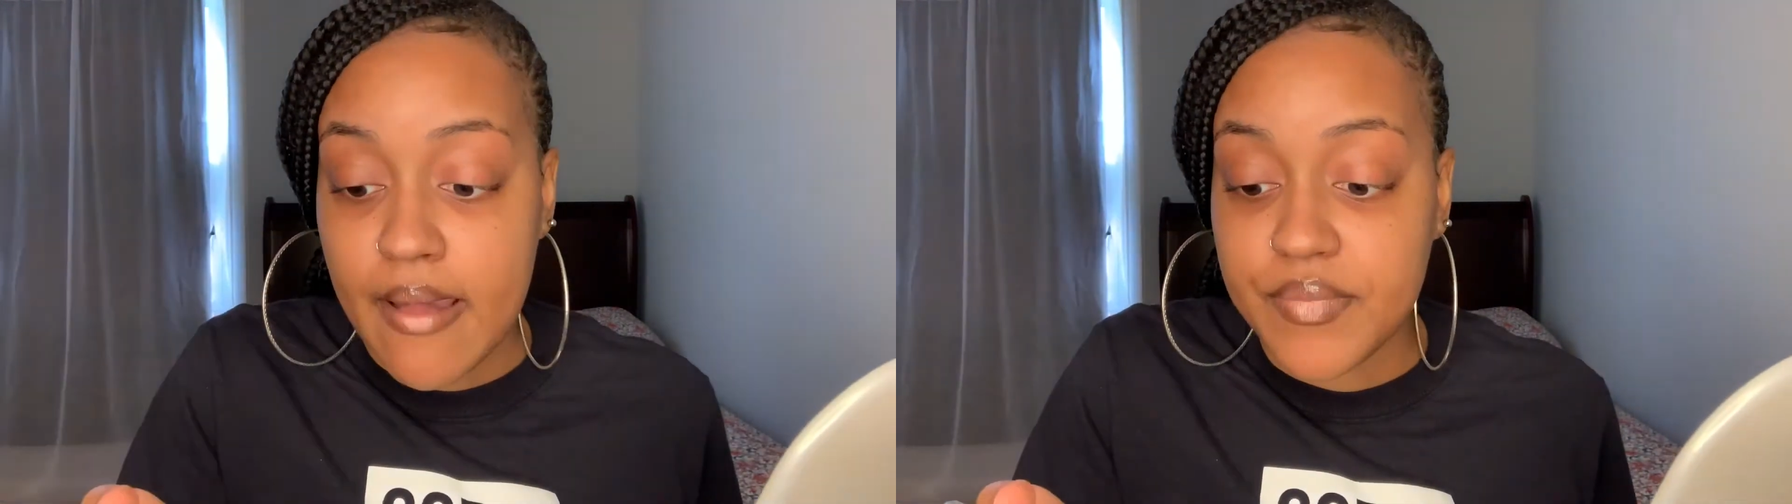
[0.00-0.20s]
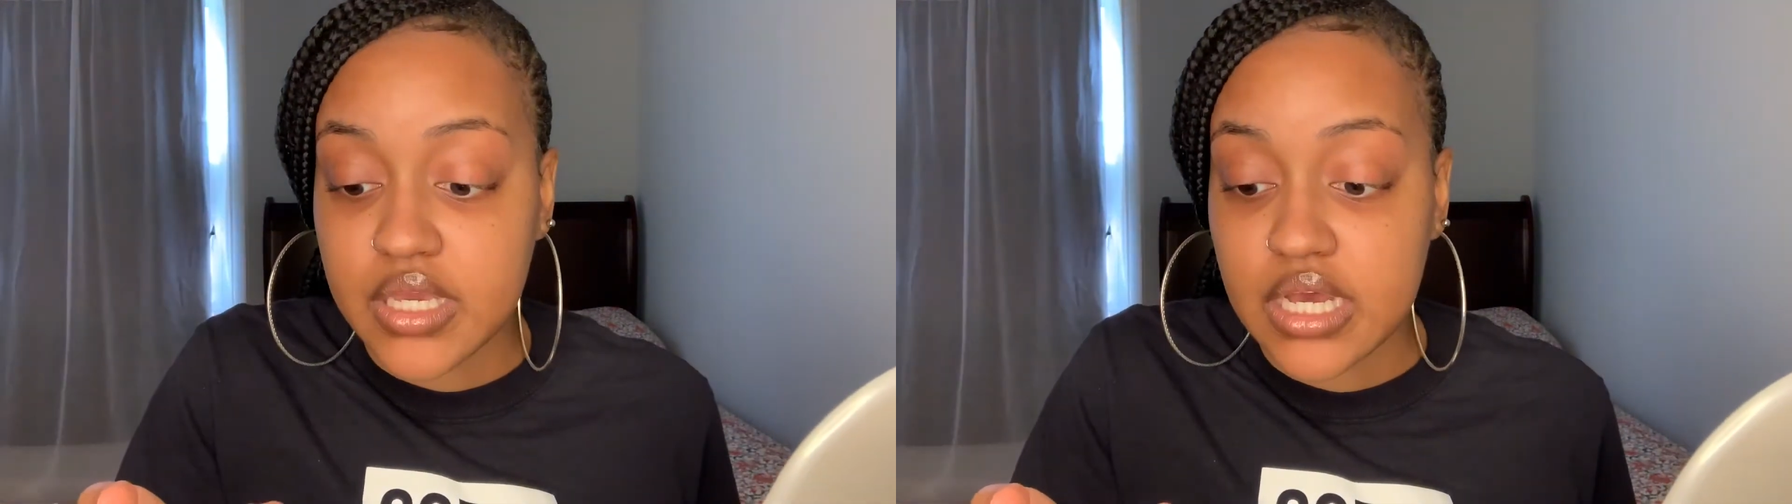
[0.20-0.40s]

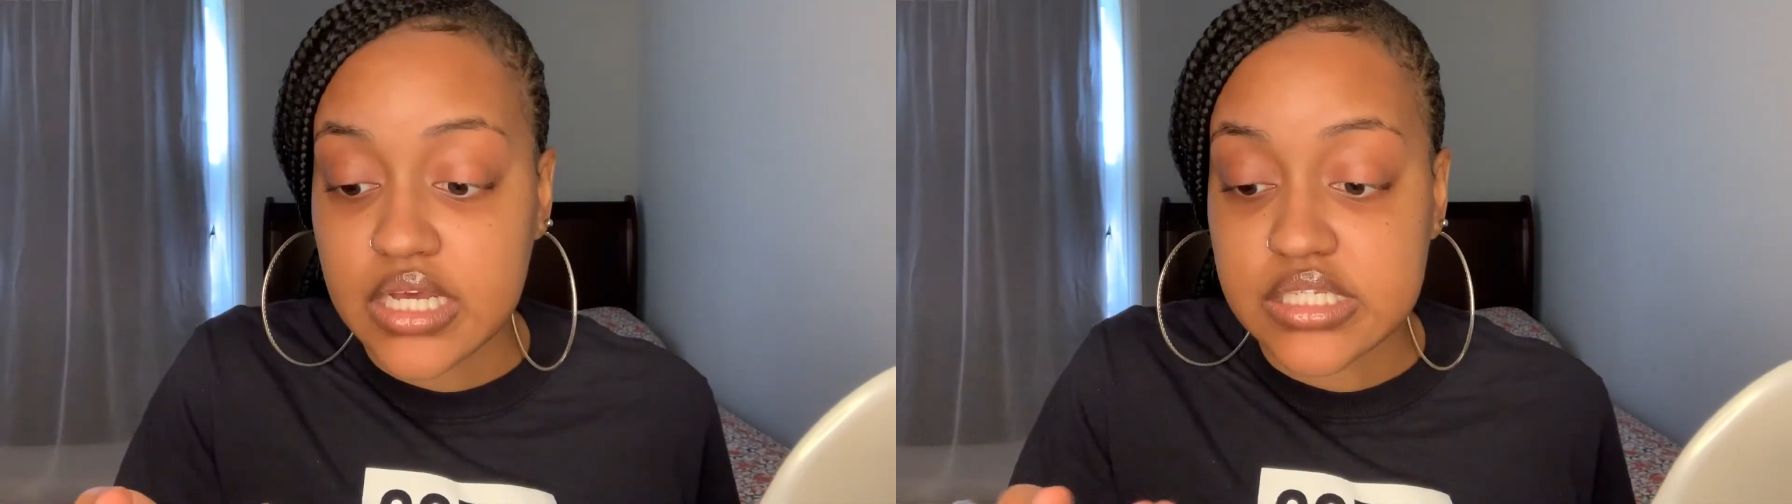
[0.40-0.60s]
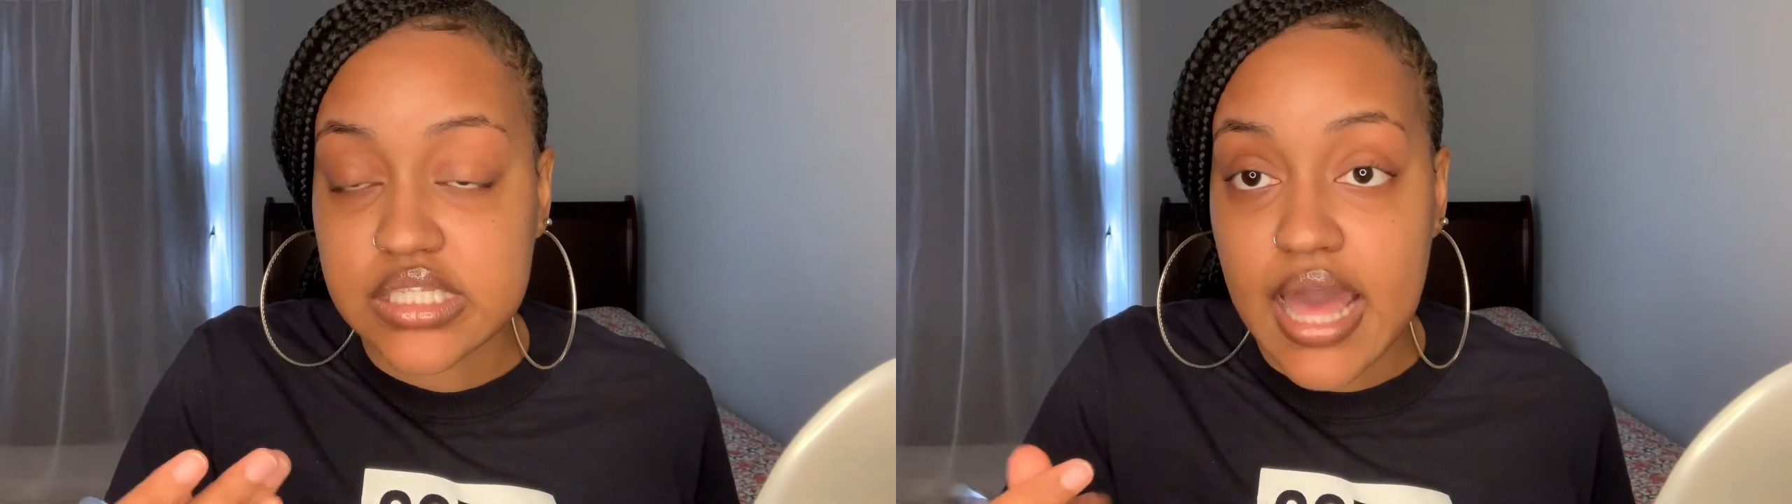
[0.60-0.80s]

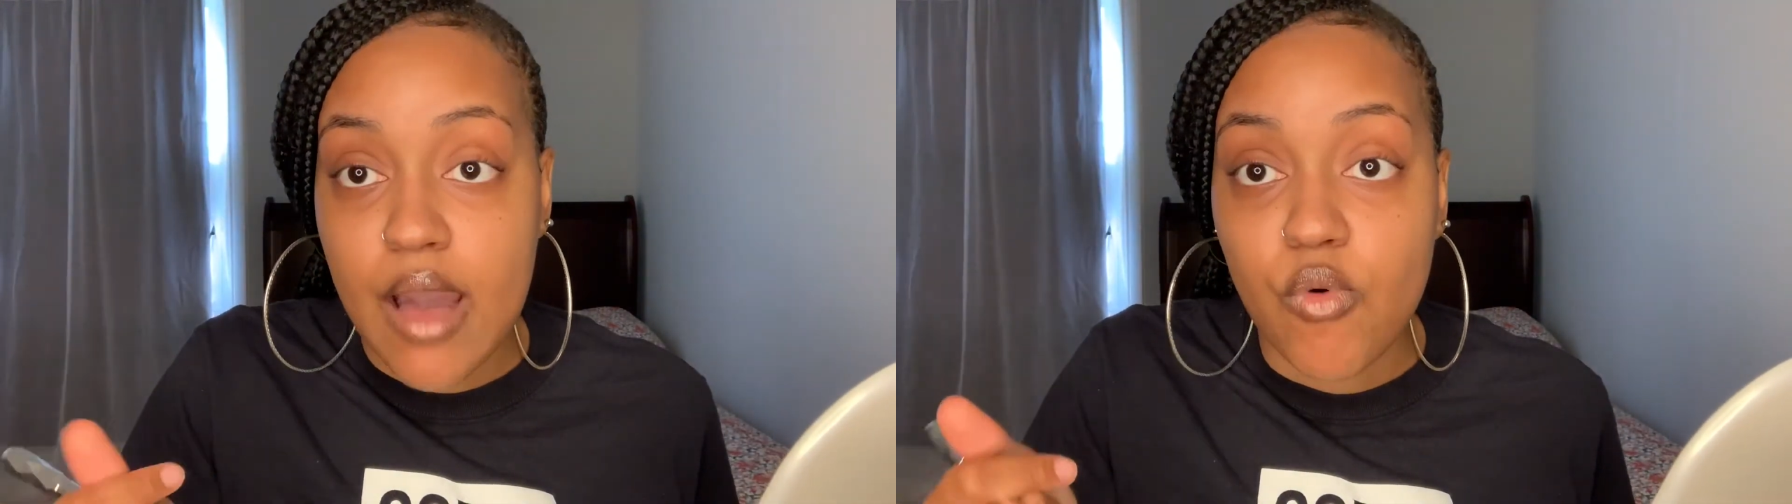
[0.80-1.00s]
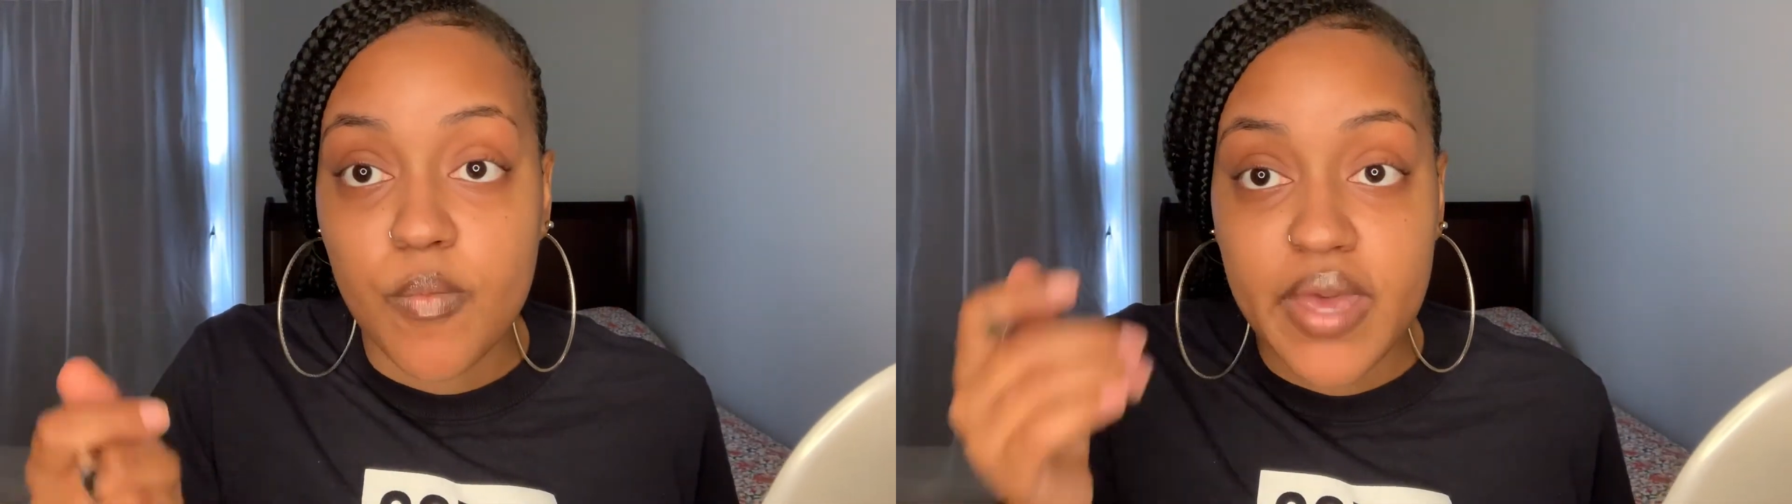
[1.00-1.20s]
because that
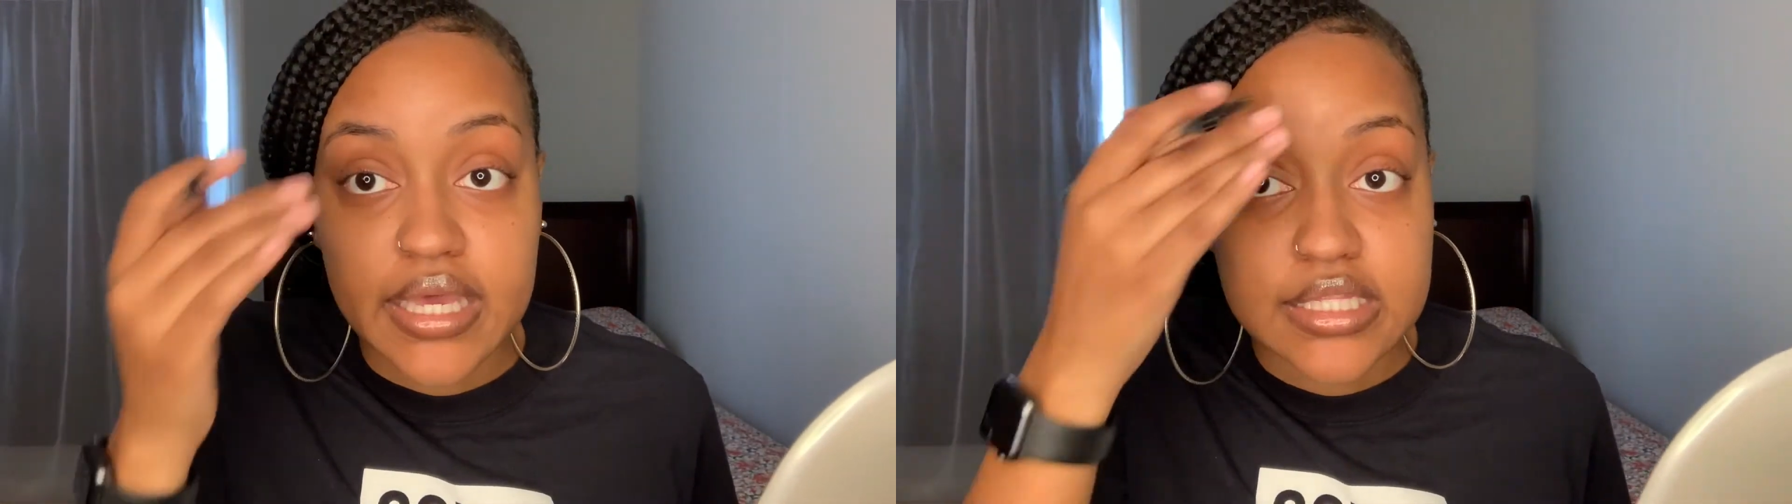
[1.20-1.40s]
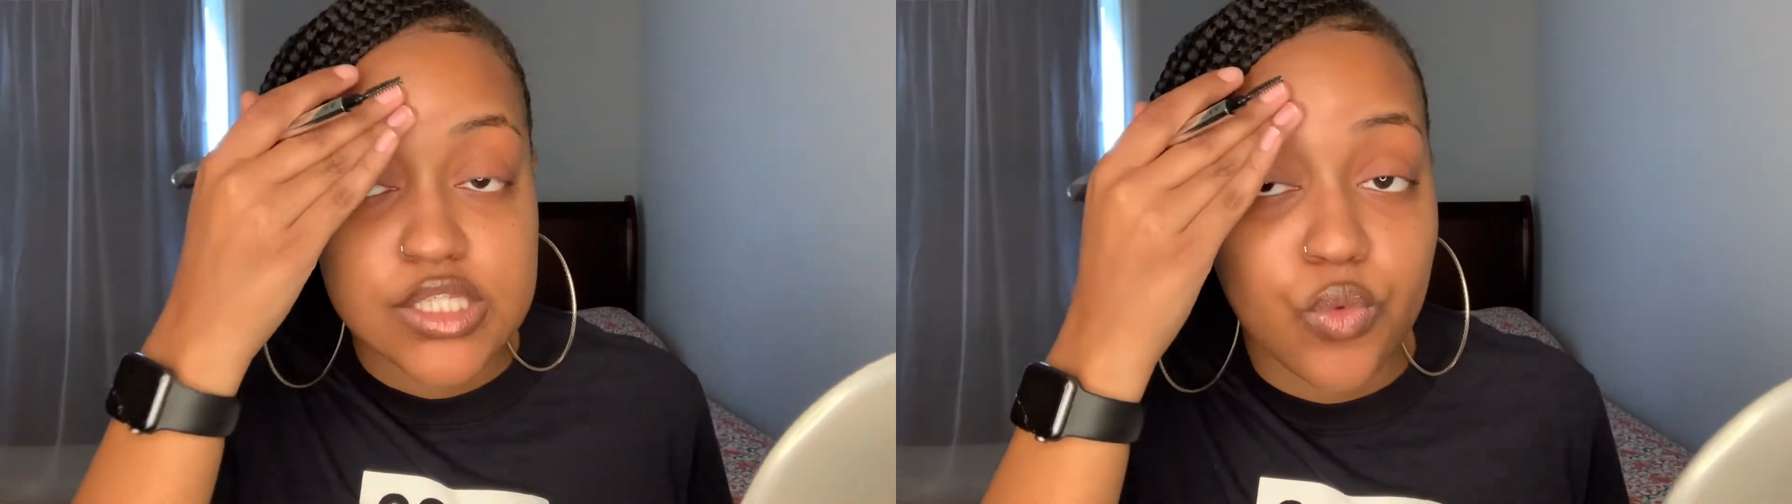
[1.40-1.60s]
will make it to